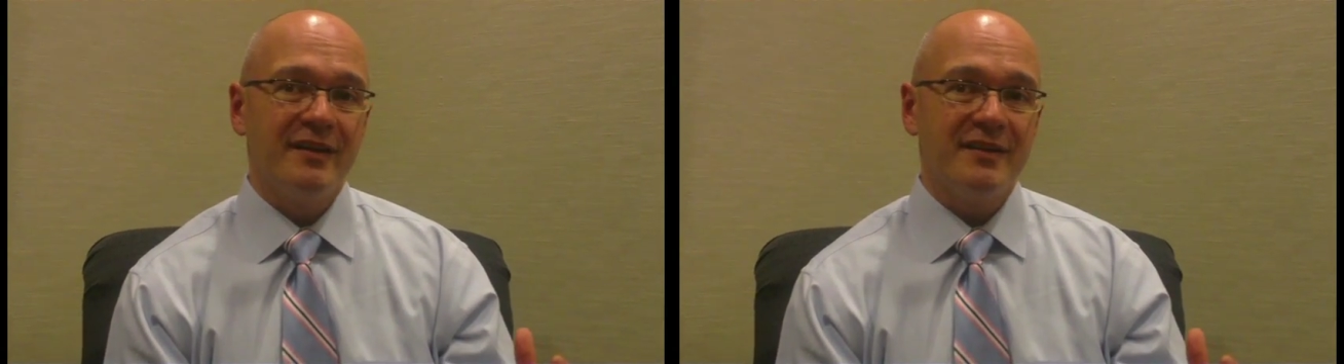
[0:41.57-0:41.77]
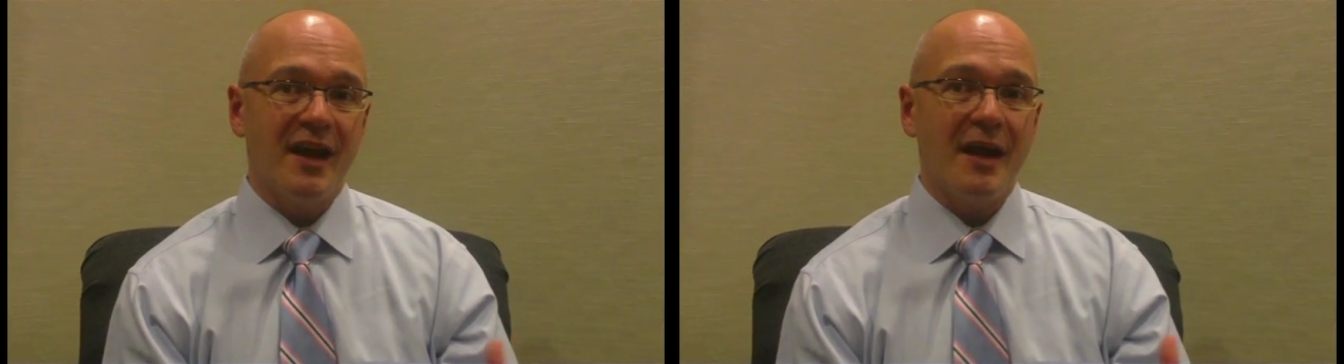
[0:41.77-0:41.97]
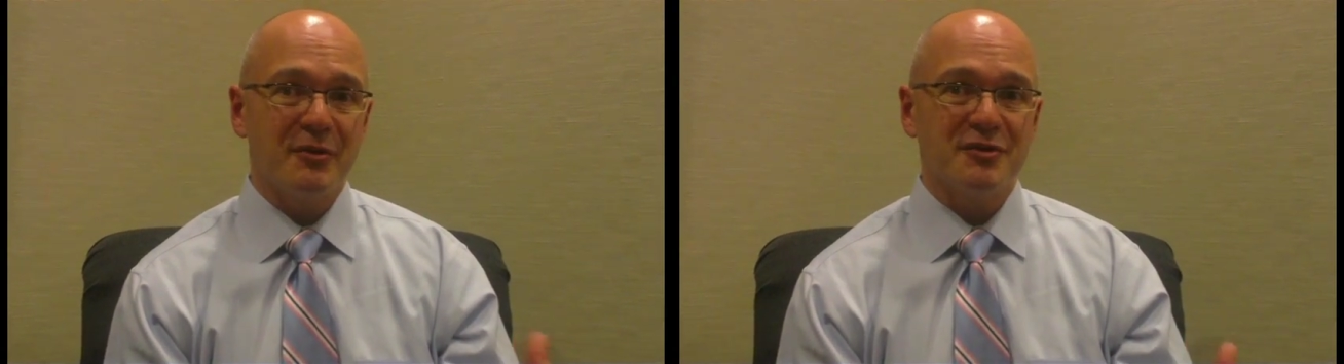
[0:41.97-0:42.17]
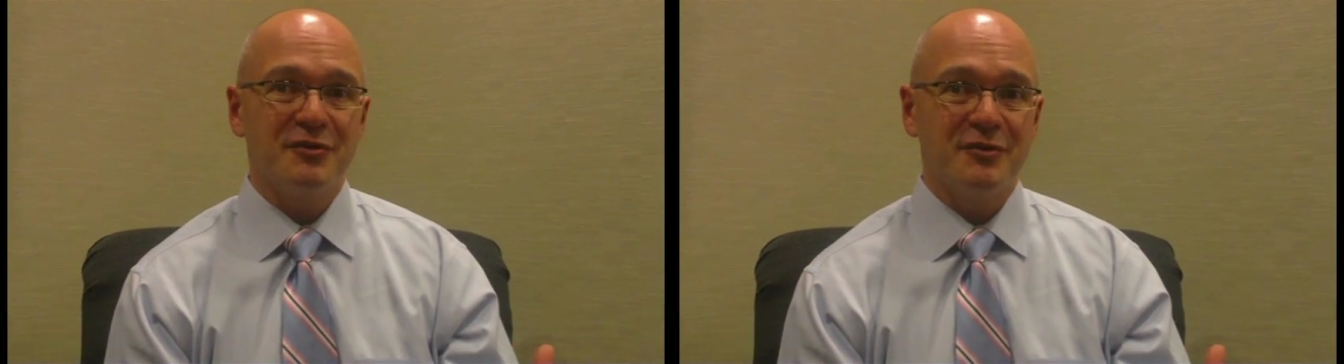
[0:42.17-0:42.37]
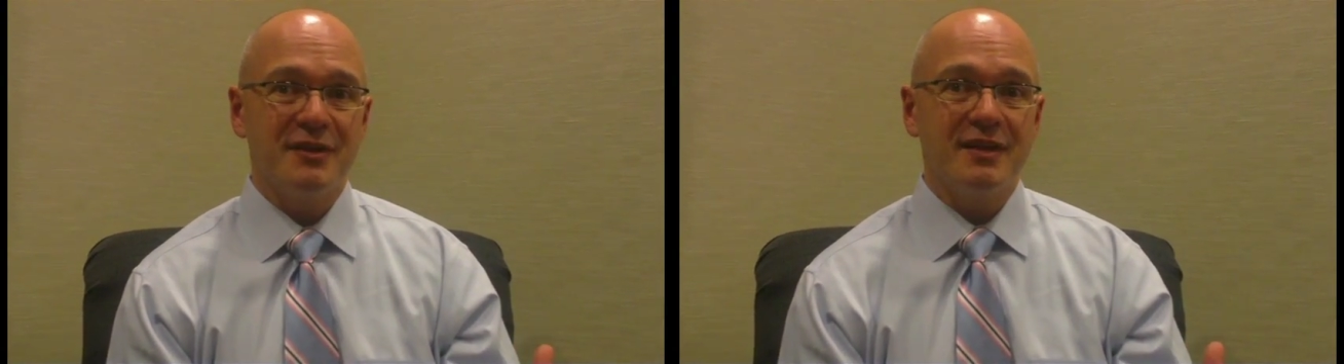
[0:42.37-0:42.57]
the
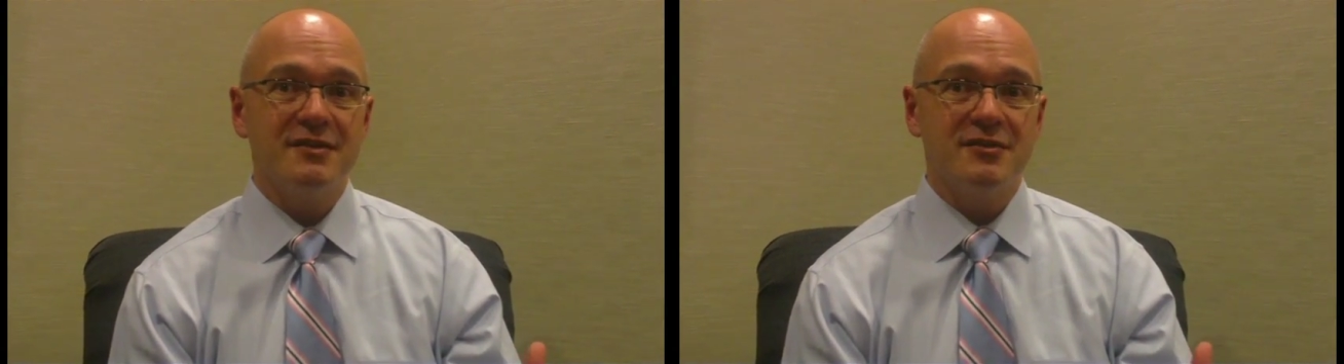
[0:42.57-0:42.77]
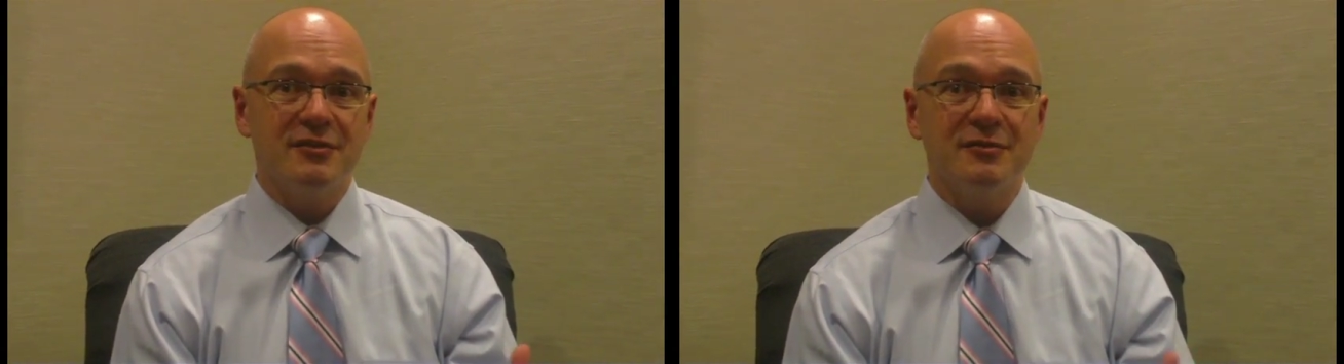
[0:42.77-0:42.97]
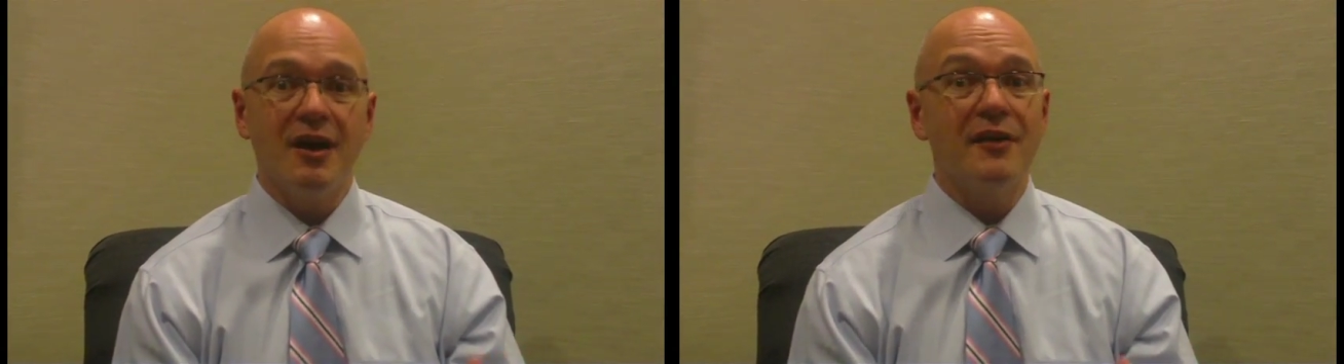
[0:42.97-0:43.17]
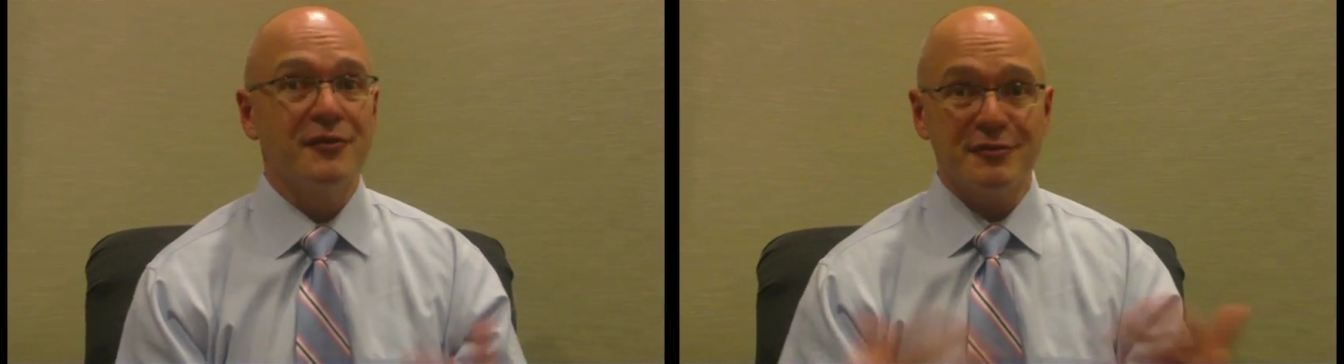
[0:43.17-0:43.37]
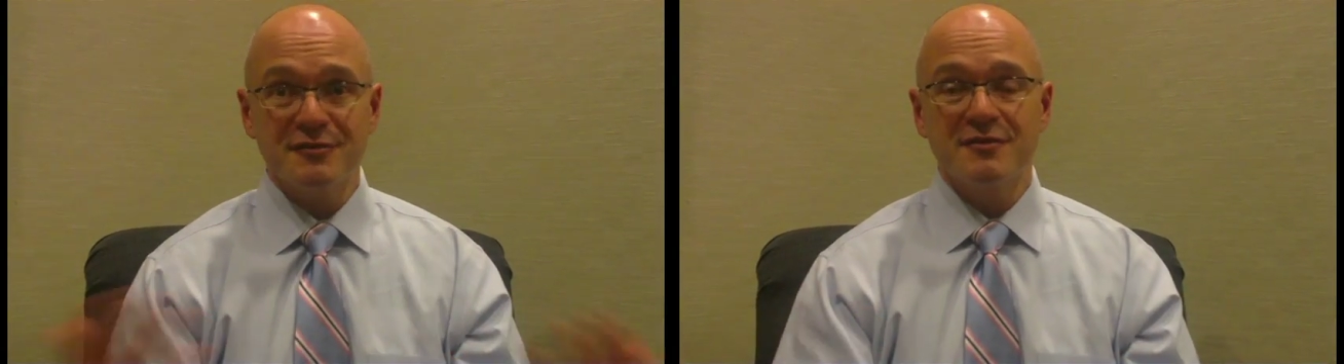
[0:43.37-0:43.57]
opportunity to
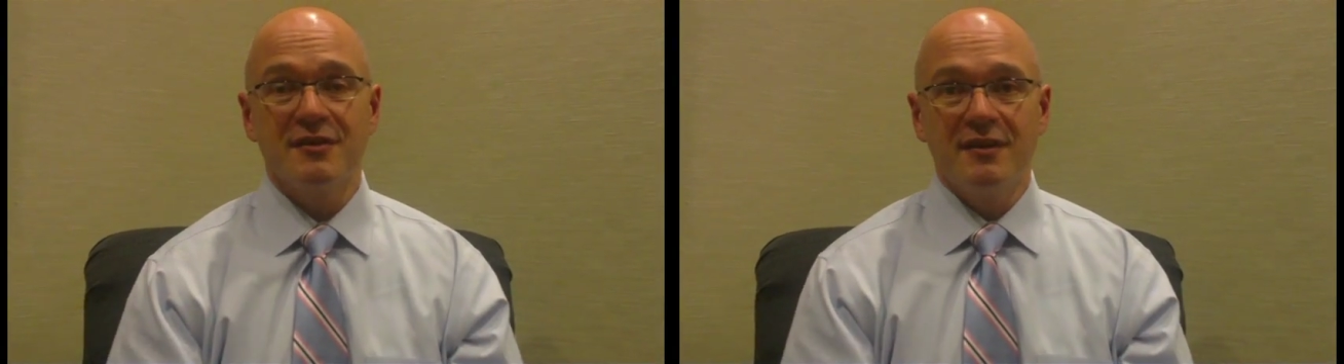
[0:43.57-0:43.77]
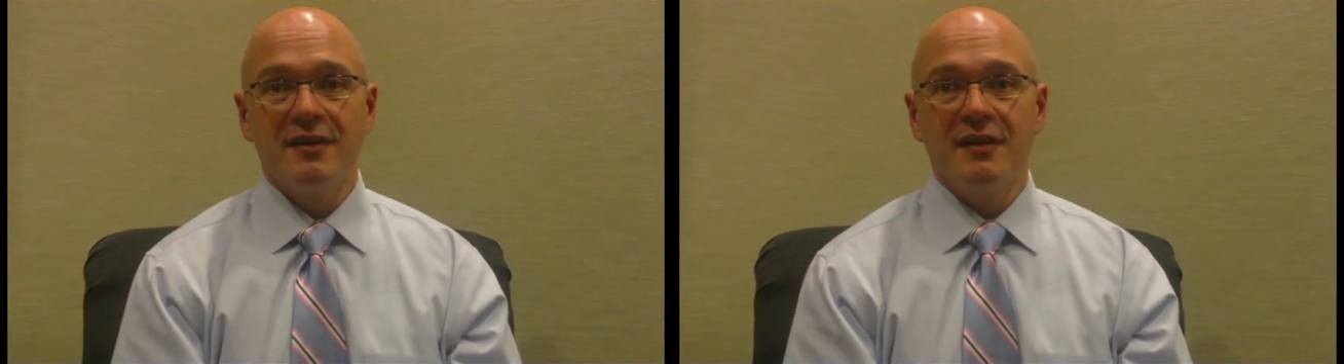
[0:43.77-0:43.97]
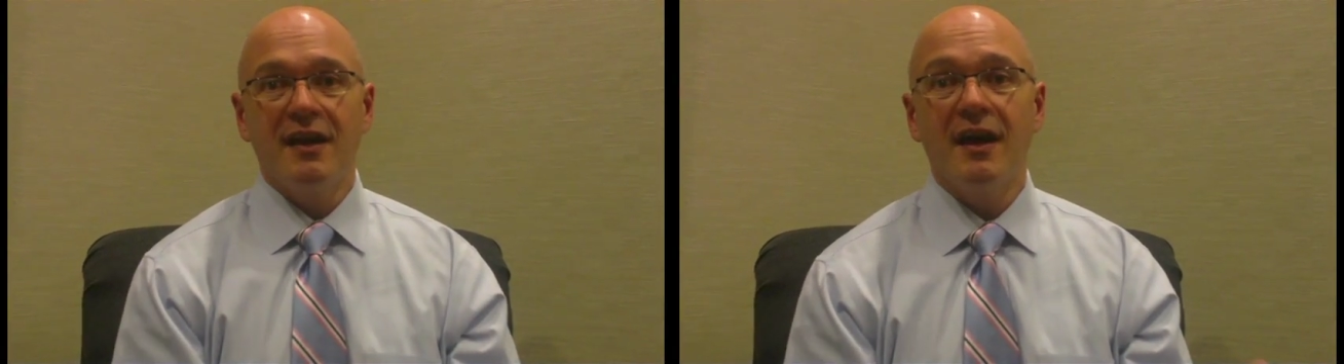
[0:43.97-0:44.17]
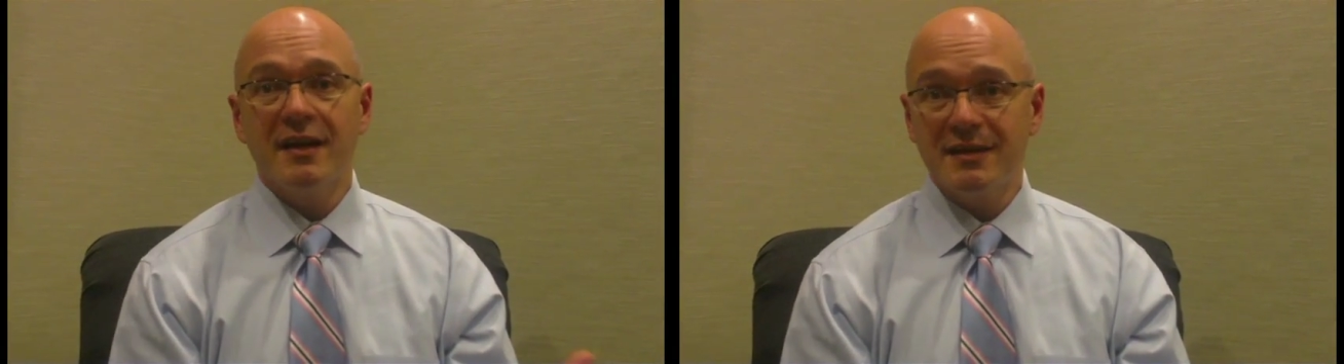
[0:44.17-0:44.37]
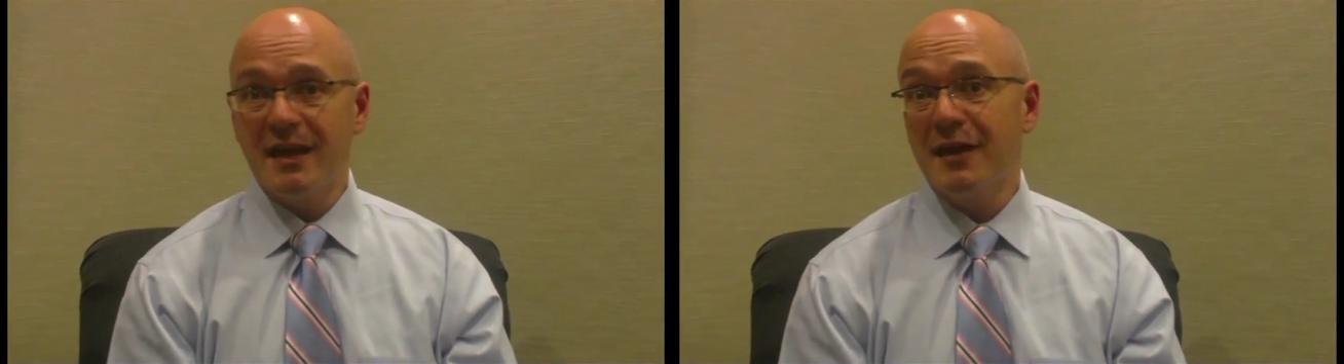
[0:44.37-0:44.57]
others
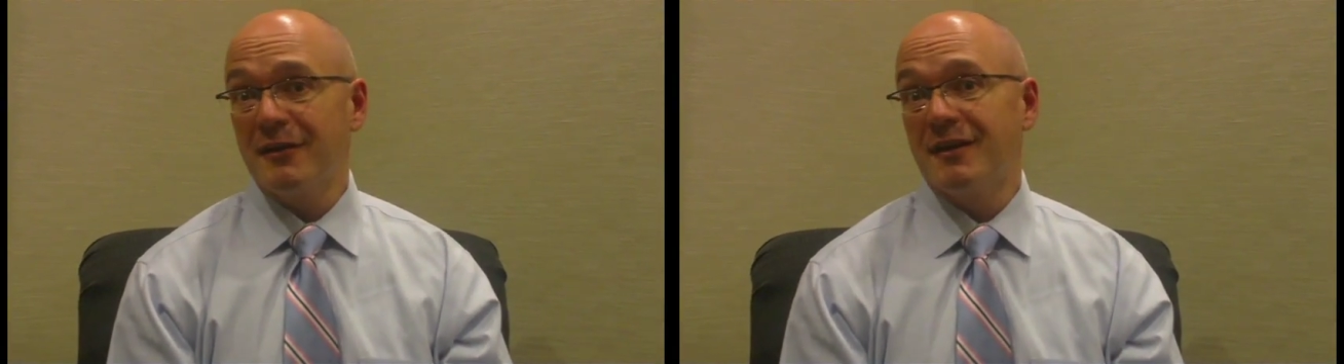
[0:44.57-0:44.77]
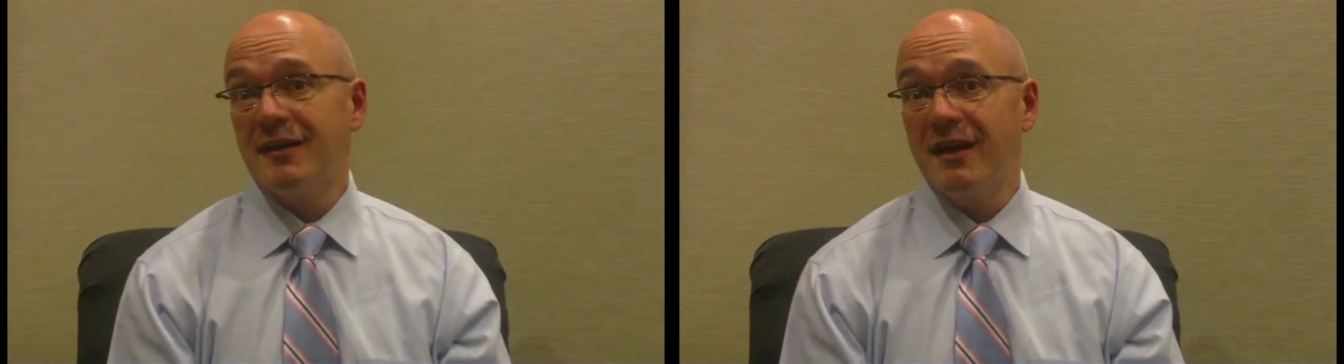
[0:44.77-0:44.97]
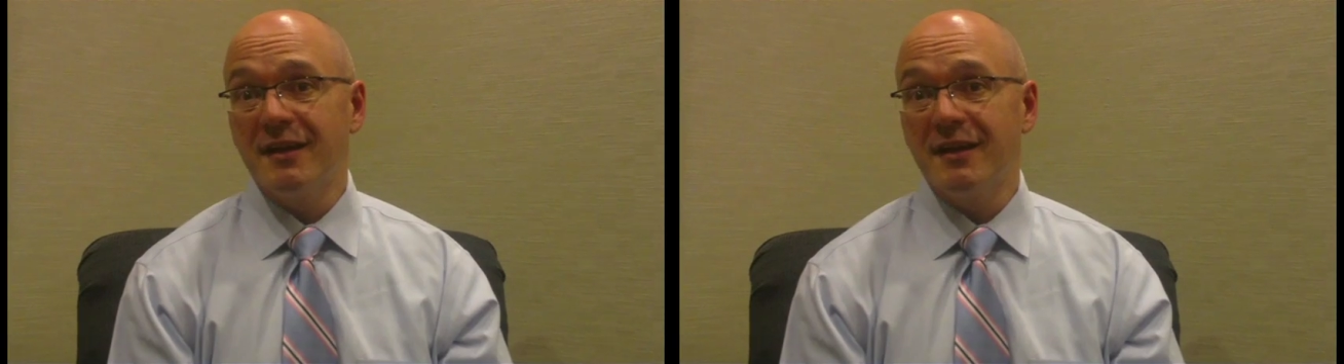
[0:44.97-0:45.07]
in the area.